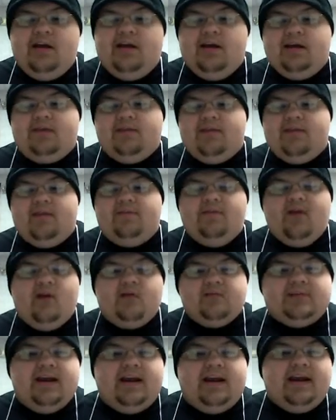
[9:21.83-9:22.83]
and
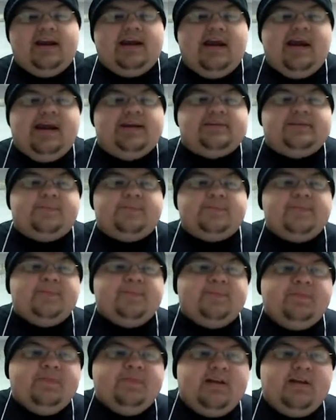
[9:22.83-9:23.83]
those kind of guys,
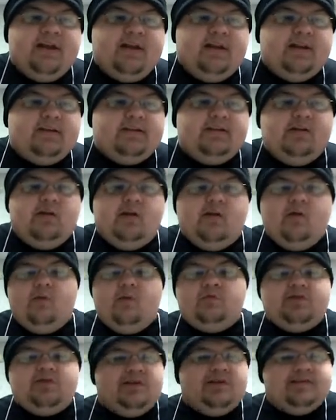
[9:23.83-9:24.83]
and you
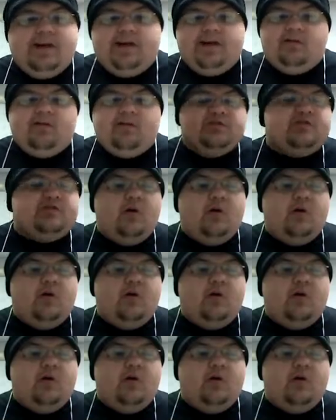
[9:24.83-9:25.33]
know, Chuck Taylor.